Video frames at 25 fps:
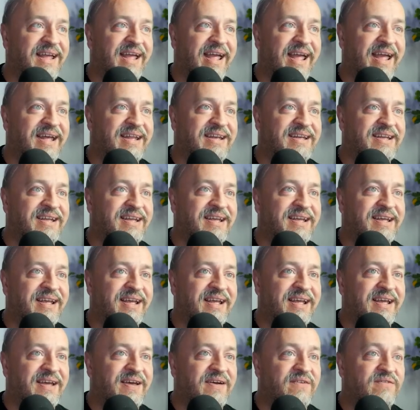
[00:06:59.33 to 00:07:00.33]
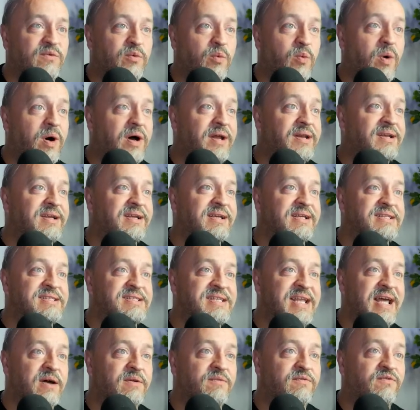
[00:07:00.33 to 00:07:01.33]
and one is
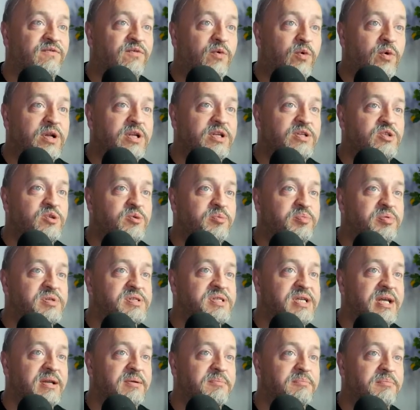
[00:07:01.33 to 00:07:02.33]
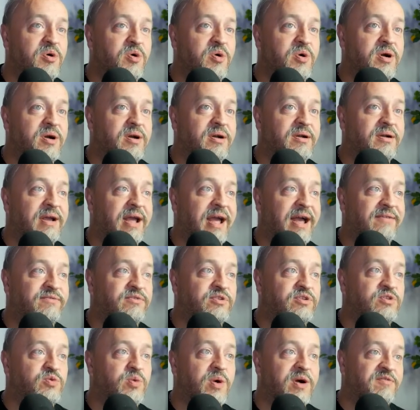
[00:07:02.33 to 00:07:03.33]
down forty-two percent more
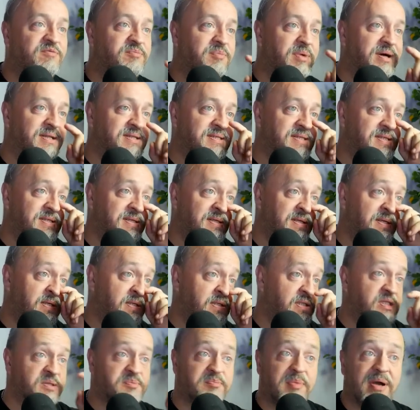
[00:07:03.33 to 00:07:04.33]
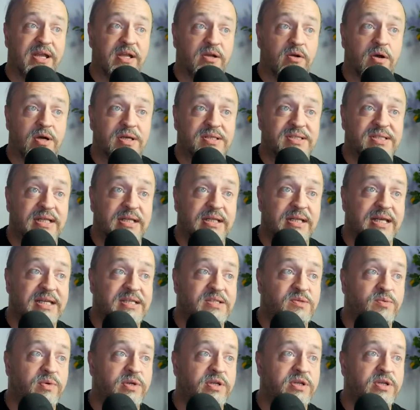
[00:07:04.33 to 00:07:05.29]
after twelve months, despite costing less